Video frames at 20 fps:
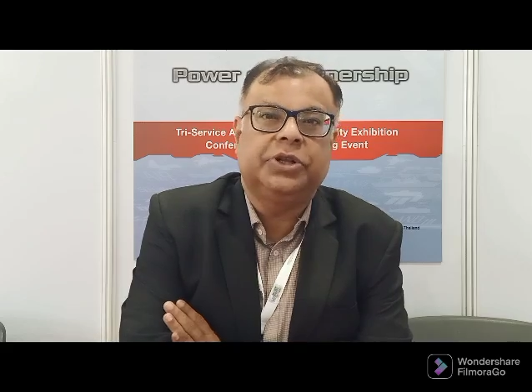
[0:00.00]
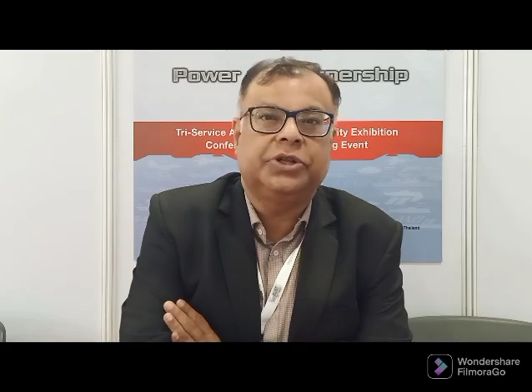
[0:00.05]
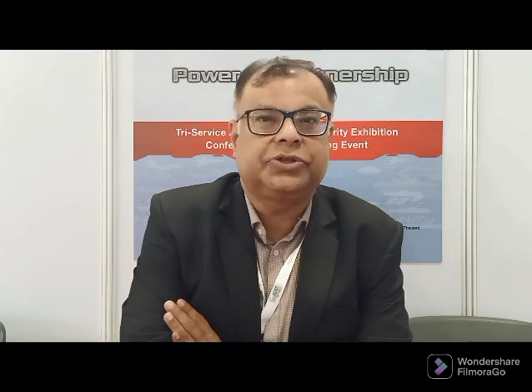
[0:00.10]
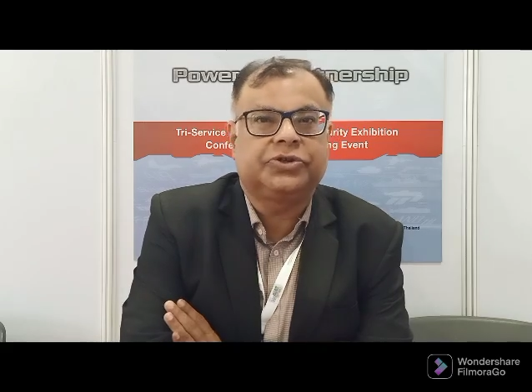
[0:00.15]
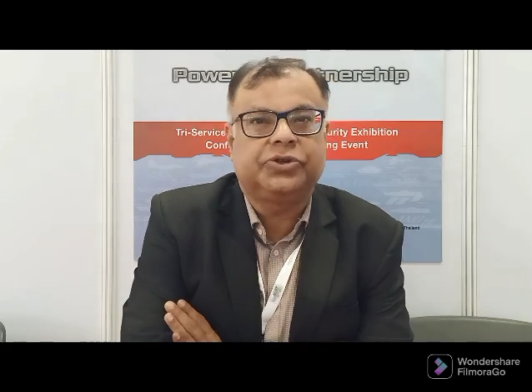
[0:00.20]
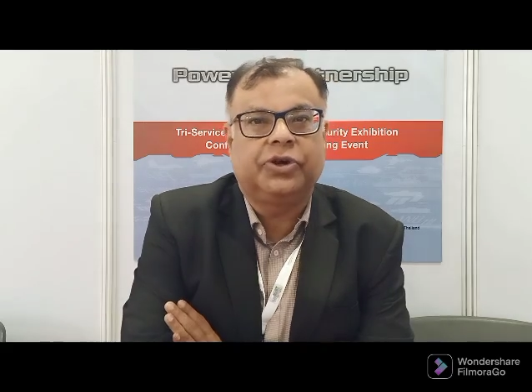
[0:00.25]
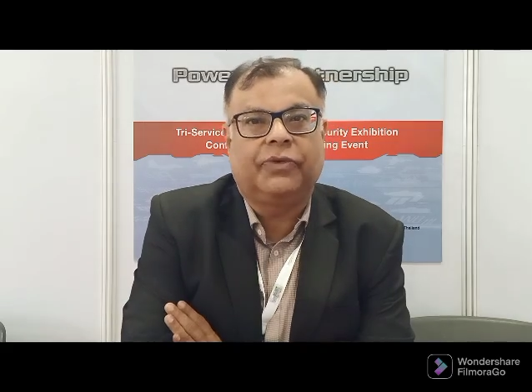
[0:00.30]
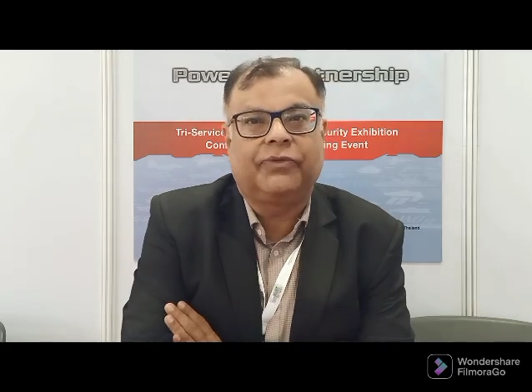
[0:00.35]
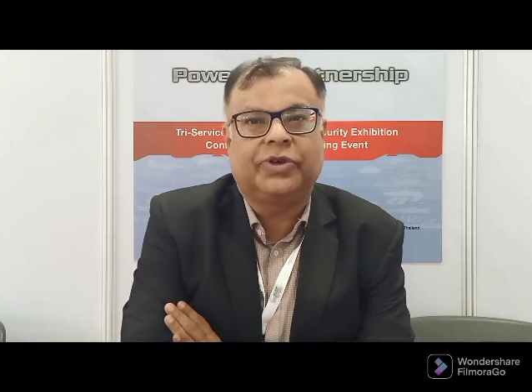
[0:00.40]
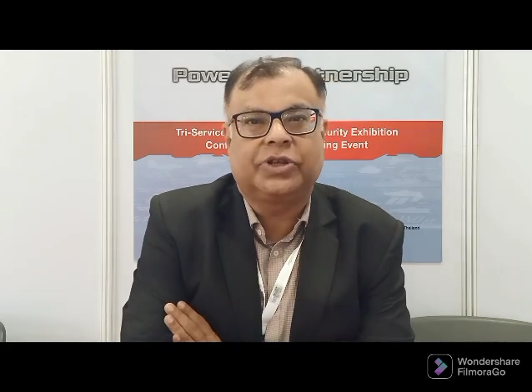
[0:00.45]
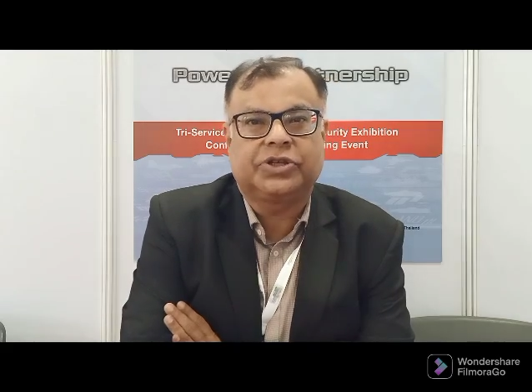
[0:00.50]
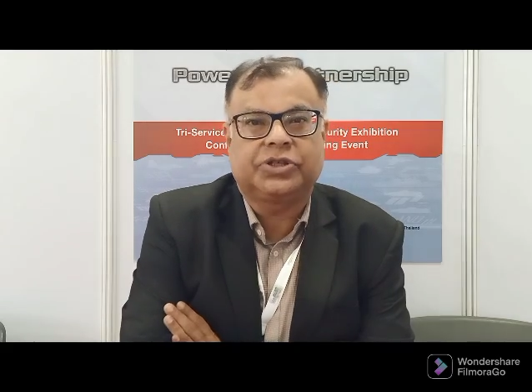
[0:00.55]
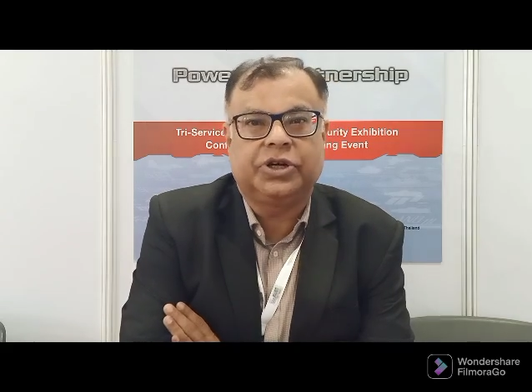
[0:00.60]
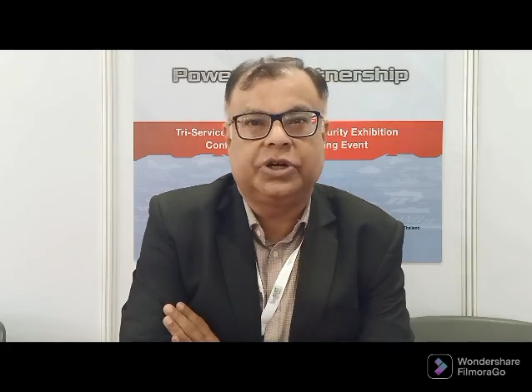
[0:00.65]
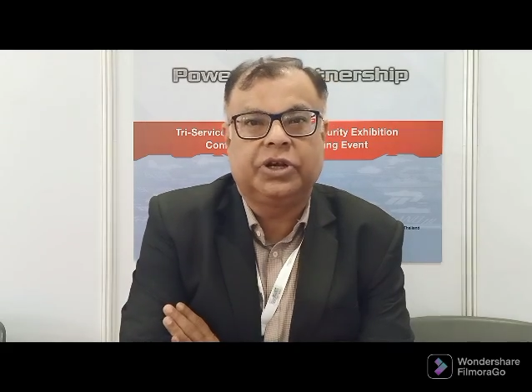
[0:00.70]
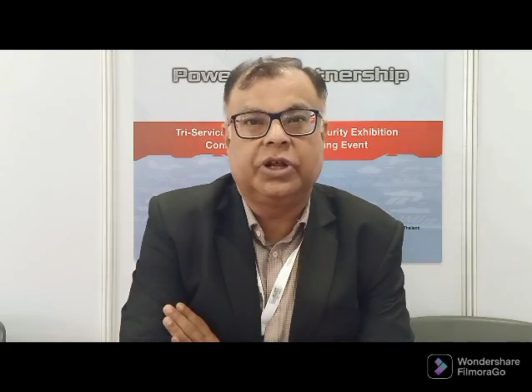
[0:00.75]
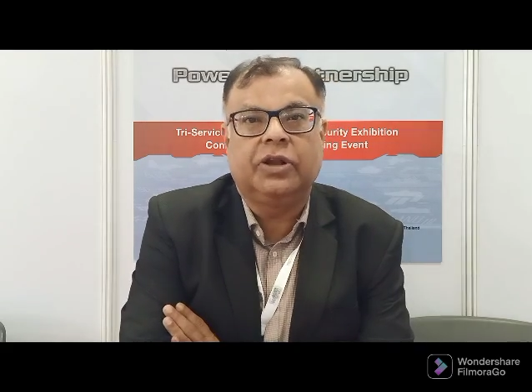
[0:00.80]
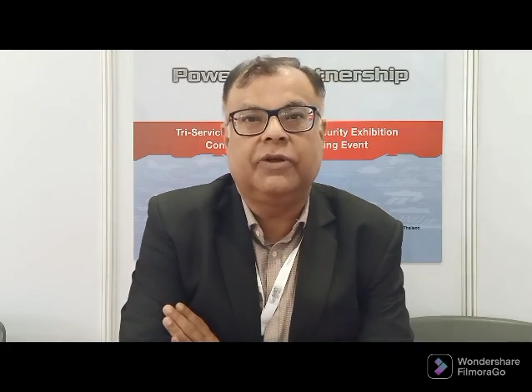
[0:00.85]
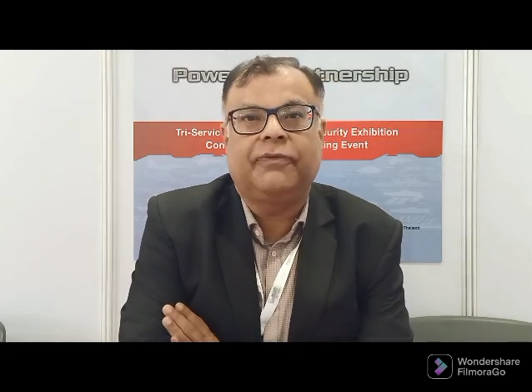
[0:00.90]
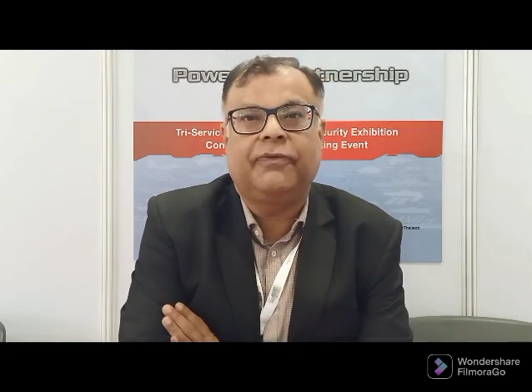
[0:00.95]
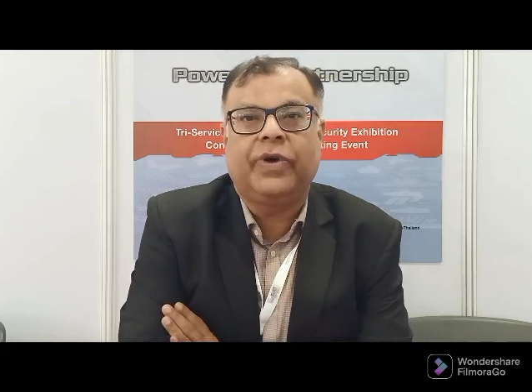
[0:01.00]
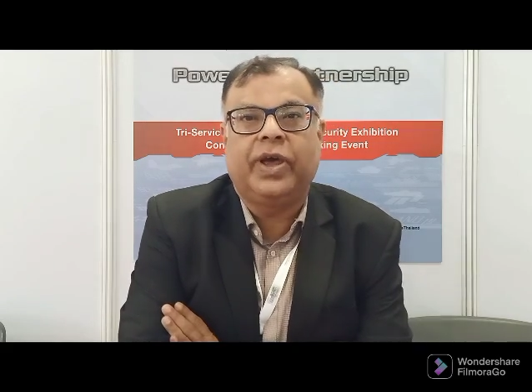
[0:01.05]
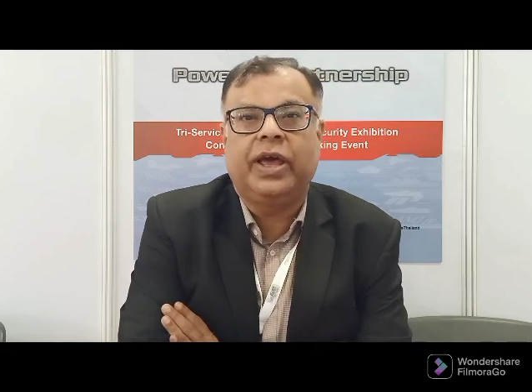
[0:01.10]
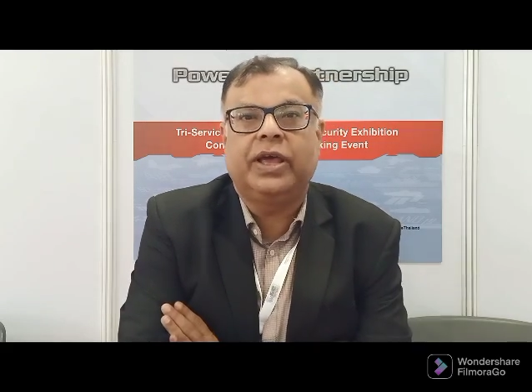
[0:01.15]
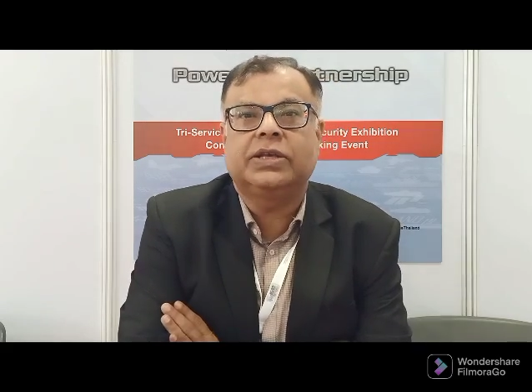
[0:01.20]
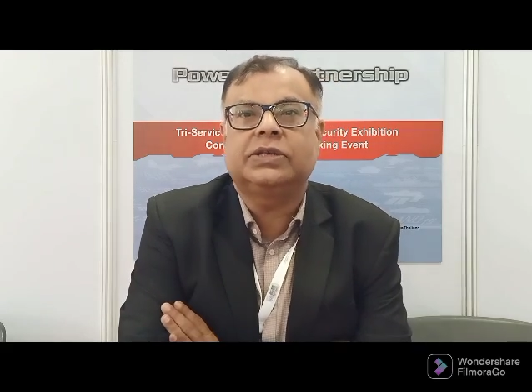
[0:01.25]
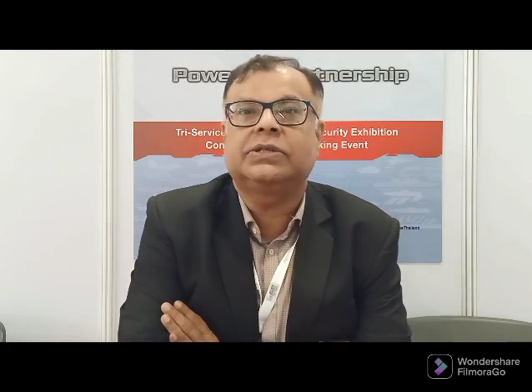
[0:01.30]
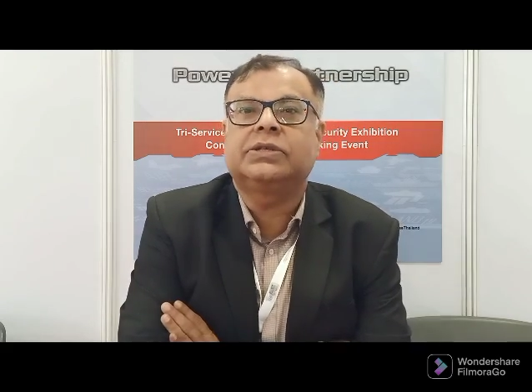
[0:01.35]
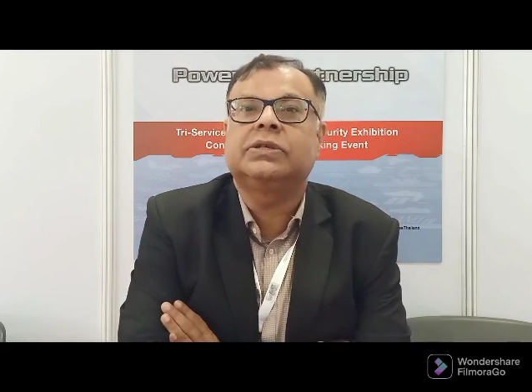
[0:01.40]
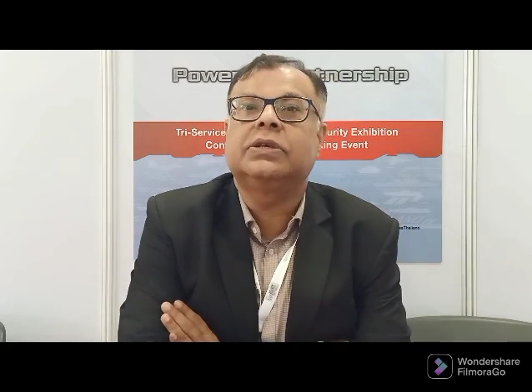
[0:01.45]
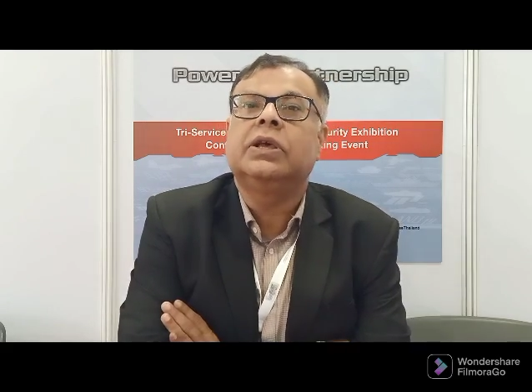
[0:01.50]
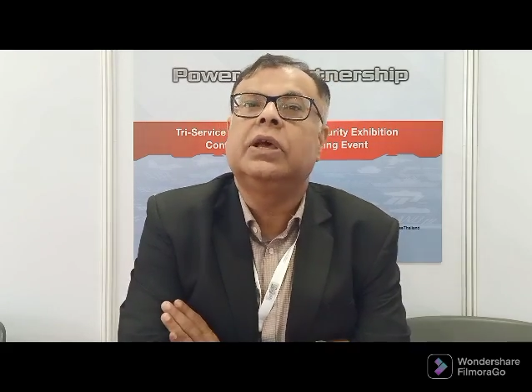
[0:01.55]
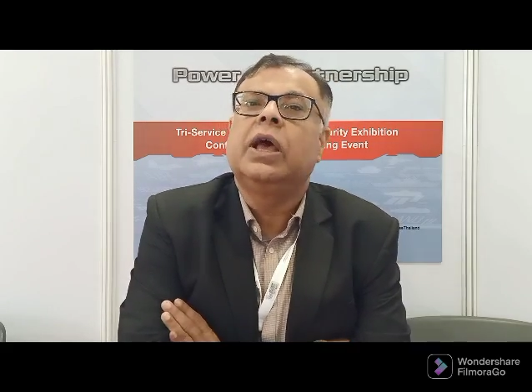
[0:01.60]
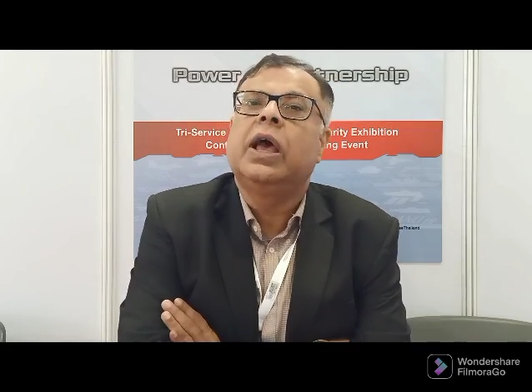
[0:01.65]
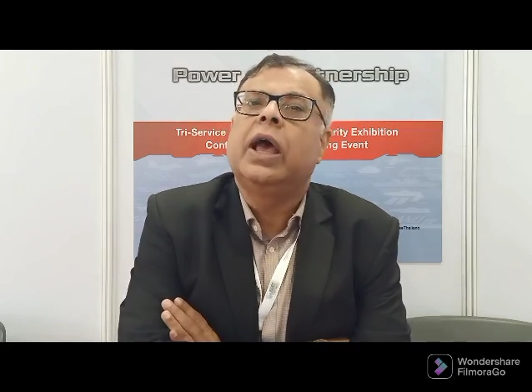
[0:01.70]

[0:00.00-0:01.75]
Ministry of External Affairs,